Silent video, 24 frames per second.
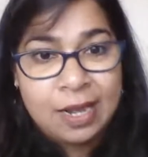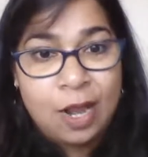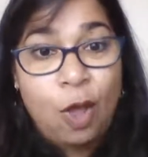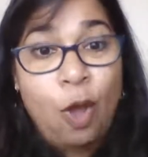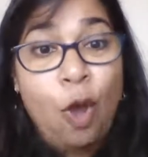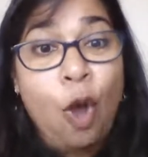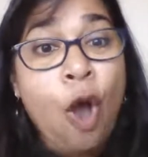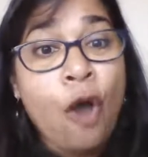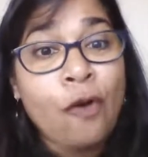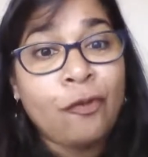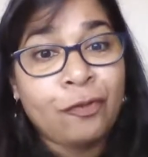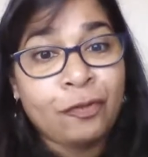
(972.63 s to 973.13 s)

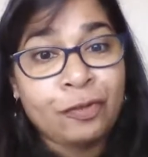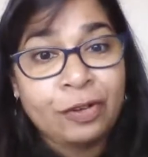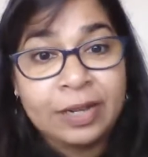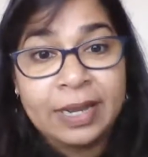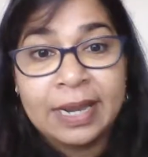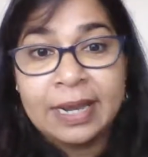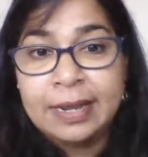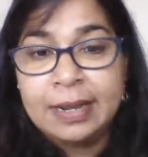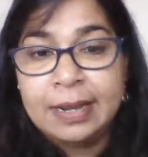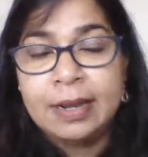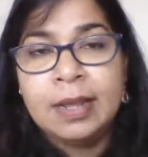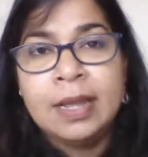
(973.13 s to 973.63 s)

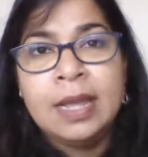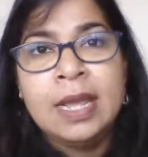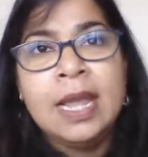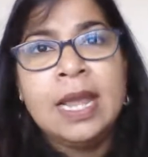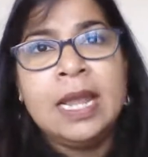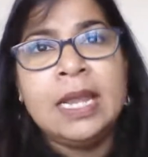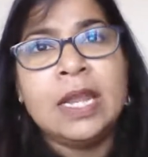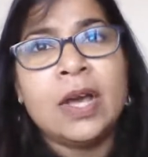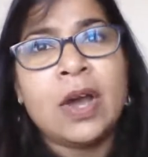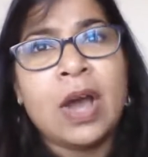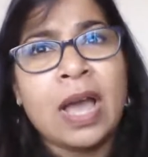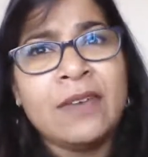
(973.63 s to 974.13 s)
Often.
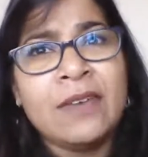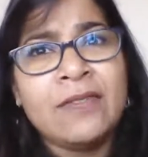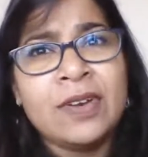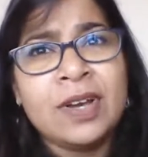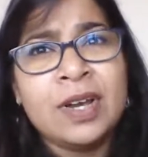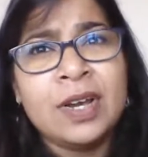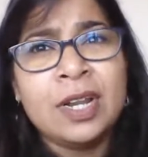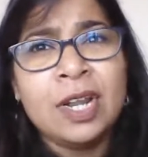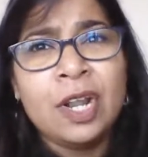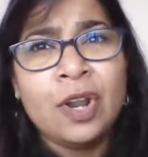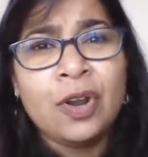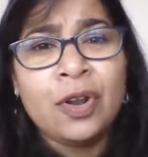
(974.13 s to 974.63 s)
Now, I've
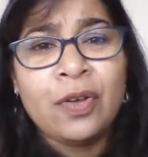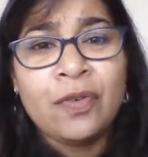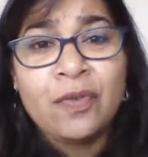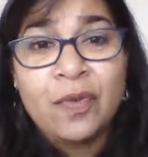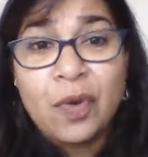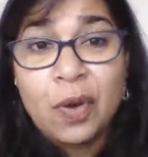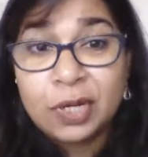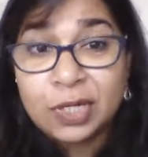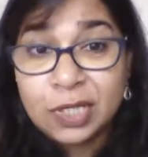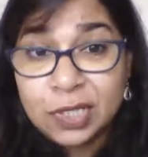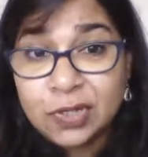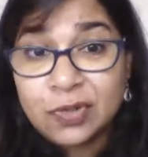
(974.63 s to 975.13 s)
heard a lot of
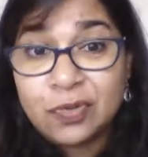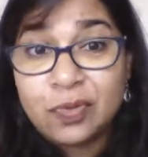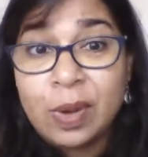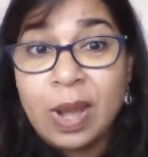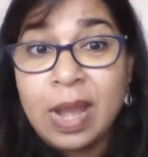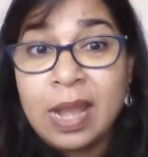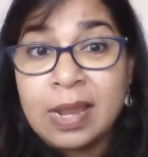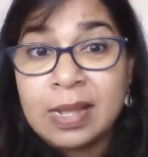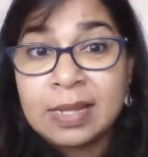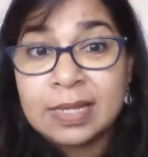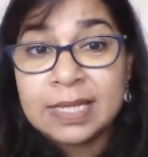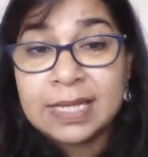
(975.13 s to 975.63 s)

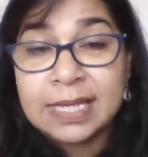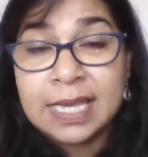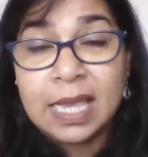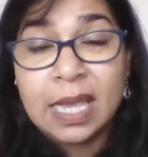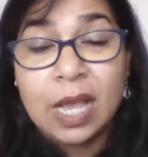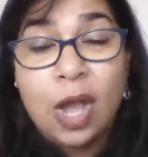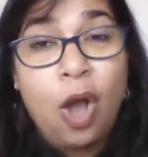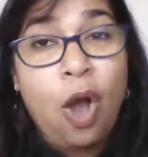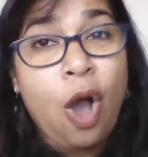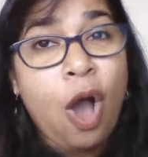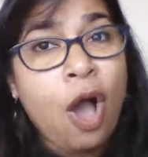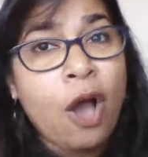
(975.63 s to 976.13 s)
Australians
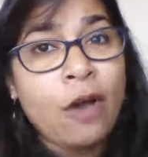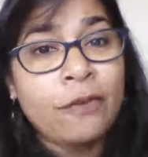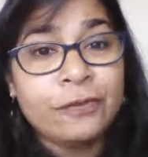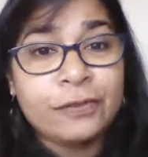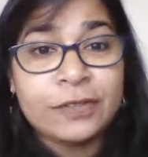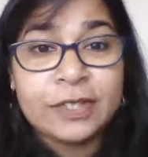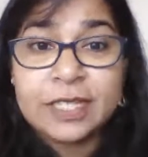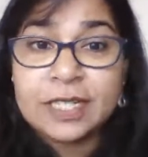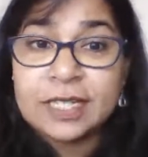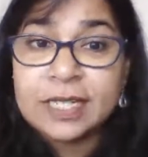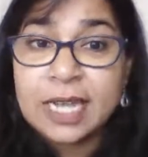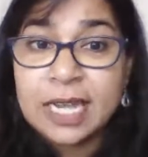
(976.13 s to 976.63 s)
saying,
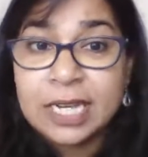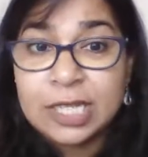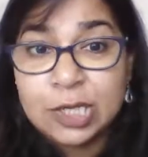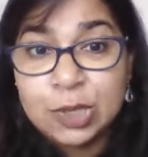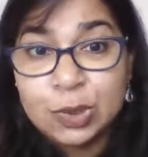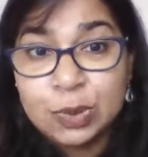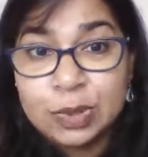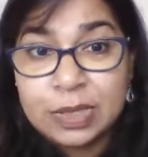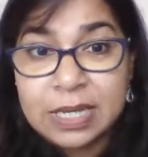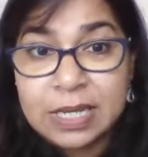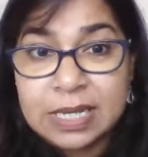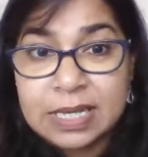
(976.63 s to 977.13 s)
often I
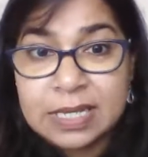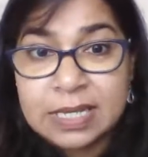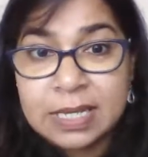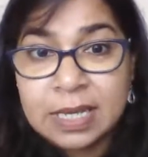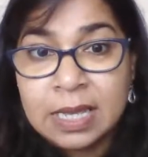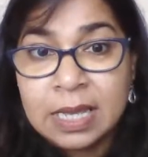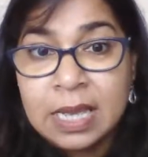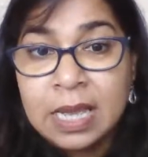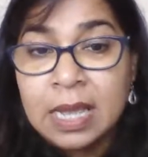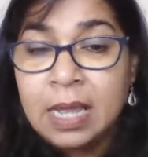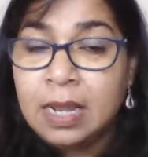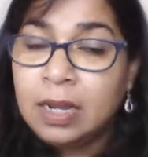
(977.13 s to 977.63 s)
do this.
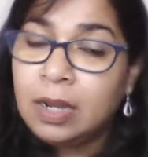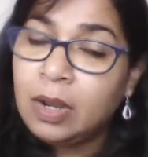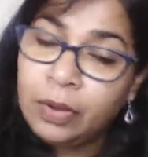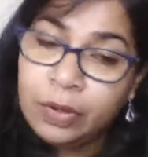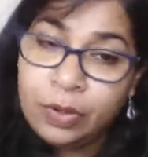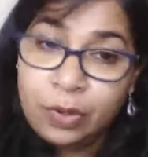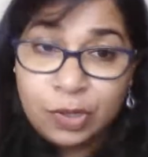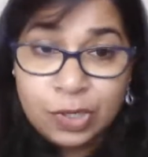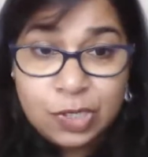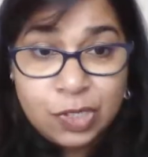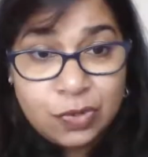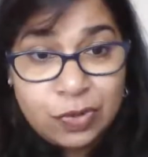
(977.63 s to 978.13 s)
Now, in
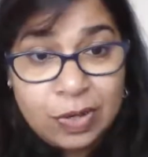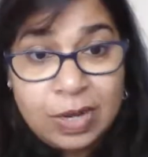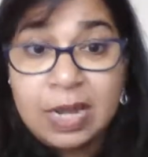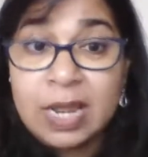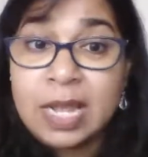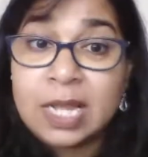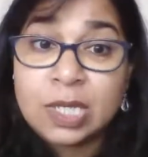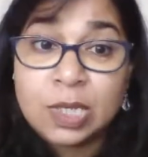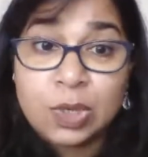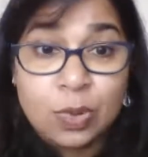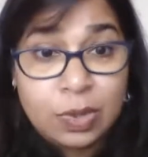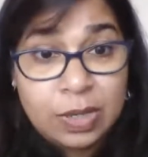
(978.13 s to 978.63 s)
Australia,
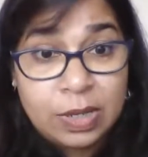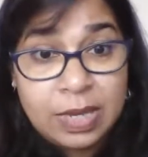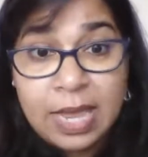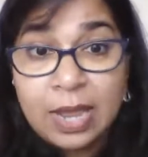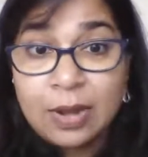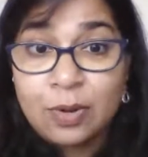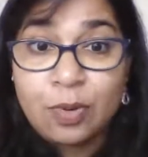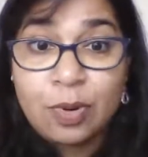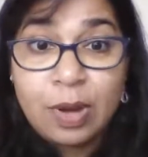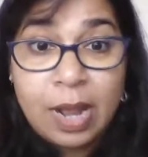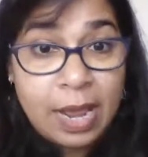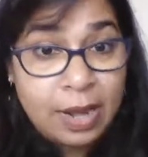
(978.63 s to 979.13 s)
it's okay.
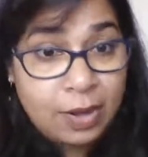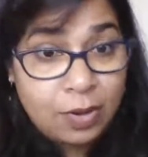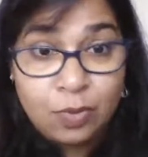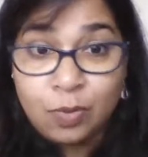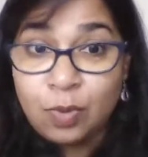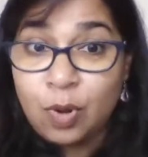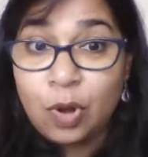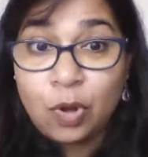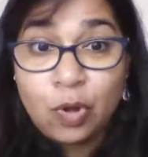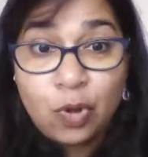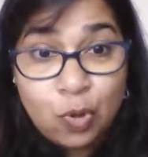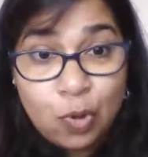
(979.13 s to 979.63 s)
I do
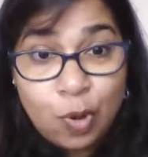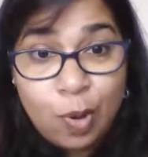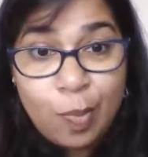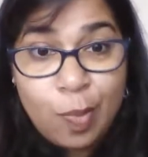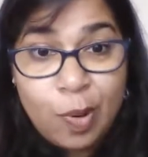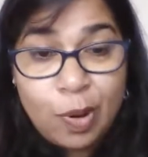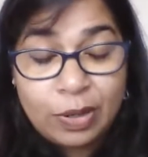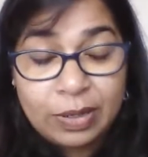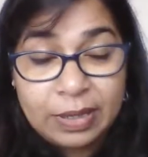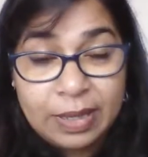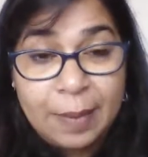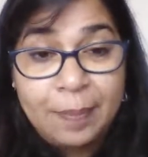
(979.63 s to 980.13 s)
not know
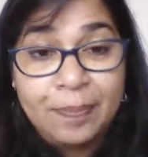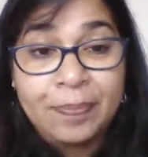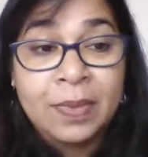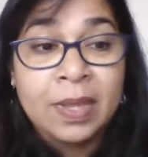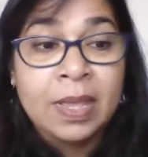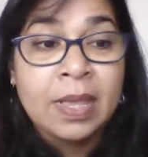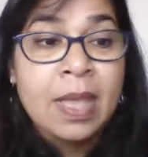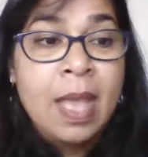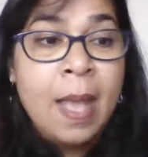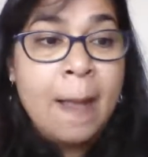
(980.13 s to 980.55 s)
about them.